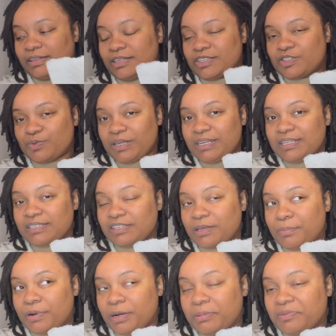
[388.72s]
the sweetness of the
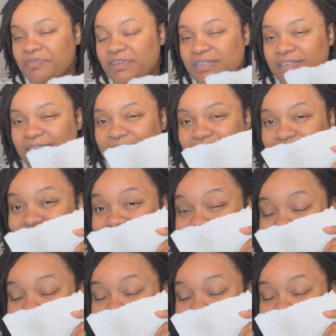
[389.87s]
bourbon vanilla is